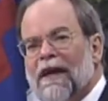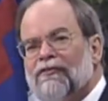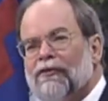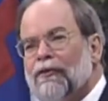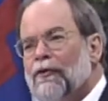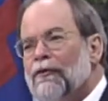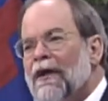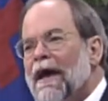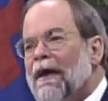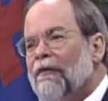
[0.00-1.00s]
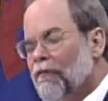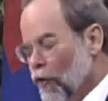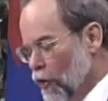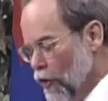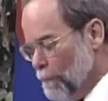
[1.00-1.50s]
has grown out of
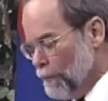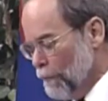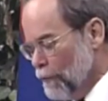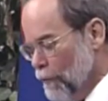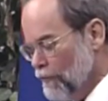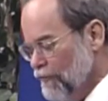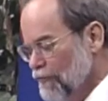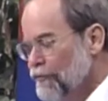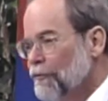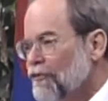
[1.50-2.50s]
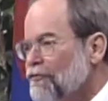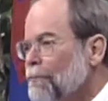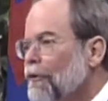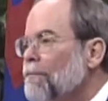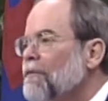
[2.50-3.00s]
all proportion to its
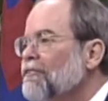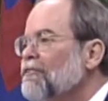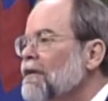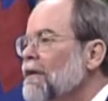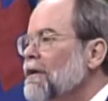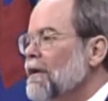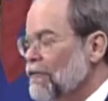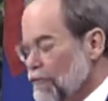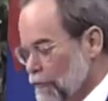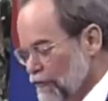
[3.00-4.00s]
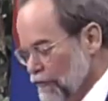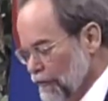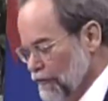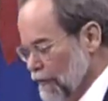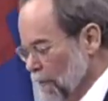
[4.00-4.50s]
purpose and to its
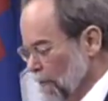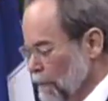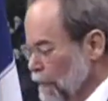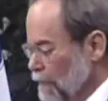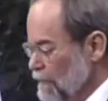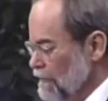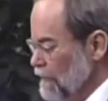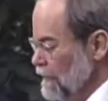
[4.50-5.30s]
legitimate roles.